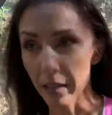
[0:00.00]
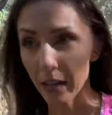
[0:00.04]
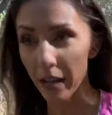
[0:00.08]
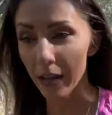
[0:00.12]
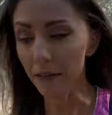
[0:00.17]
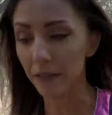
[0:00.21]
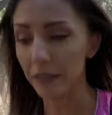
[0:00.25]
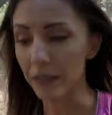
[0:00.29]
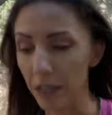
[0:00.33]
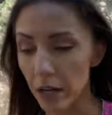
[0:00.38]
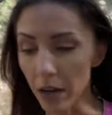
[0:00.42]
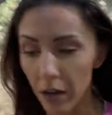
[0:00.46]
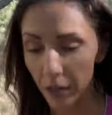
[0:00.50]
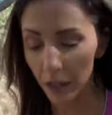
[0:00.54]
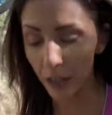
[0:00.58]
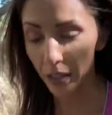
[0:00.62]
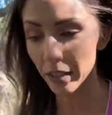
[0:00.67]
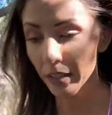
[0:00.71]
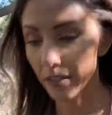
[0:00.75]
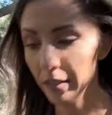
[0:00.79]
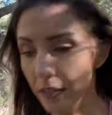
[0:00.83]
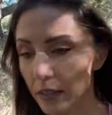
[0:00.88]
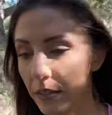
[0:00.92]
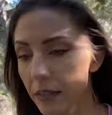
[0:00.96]
have a dog.
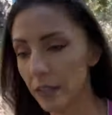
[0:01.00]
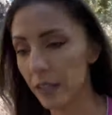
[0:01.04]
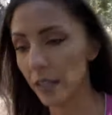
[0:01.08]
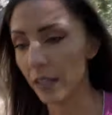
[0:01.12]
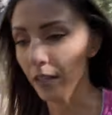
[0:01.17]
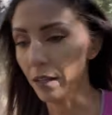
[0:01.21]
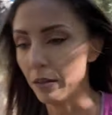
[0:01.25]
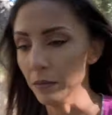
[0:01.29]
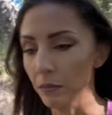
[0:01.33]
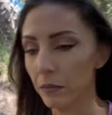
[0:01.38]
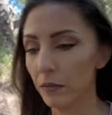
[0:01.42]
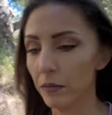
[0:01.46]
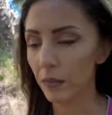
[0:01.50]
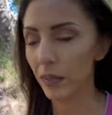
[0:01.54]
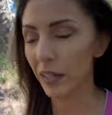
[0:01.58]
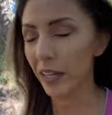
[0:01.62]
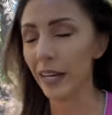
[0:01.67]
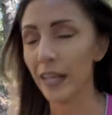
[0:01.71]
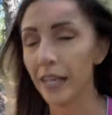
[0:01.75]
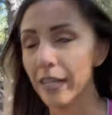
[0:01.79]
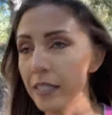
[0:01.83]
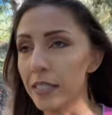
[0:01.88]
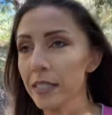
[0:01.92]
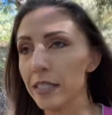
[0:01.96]
I
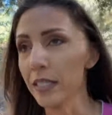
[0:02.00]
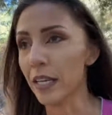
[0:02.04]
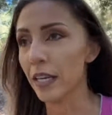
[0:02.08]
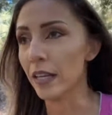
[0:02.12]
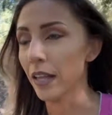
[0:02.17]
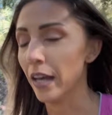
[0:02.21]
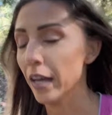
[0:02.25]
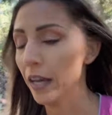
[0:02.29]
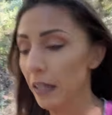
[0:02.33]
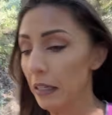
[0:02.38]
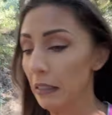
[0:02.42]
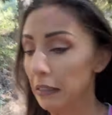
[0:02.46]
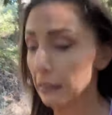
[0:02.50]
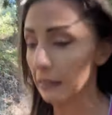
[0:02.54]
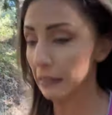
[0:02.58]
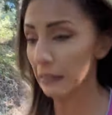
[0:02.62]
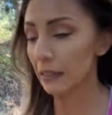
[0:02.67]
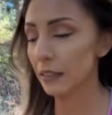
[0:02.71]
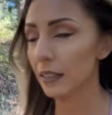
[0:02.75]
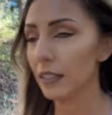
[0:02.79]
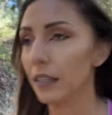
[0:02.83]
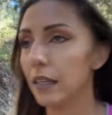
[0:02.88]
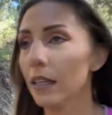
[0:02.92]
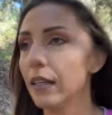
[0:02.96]
hate to say that.
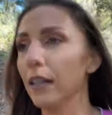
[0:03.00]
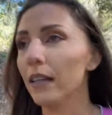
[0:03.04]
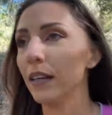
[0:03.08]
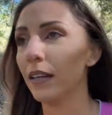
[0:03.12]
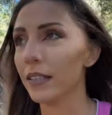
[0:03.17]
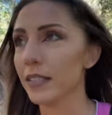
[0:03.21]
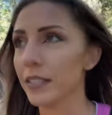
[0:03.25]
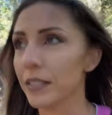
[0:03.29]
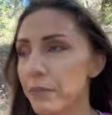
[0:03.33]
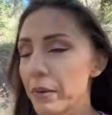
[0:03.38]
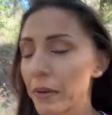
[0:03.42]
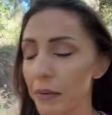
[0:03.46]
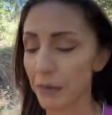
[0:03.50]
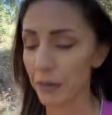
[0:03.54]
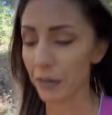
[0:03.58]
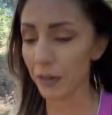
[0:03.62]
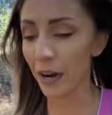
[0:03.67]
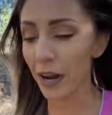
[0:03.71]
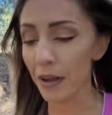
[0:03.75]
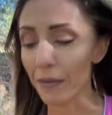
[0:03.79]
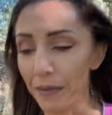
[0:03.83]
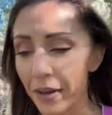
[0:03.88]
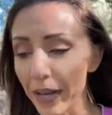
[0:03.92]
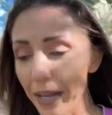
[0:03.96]
Oh, it's gonna make me
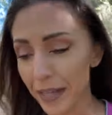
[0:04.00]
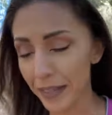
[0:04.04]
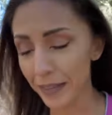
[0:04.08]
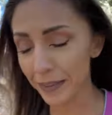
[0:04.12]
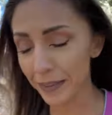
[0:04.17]
cry, but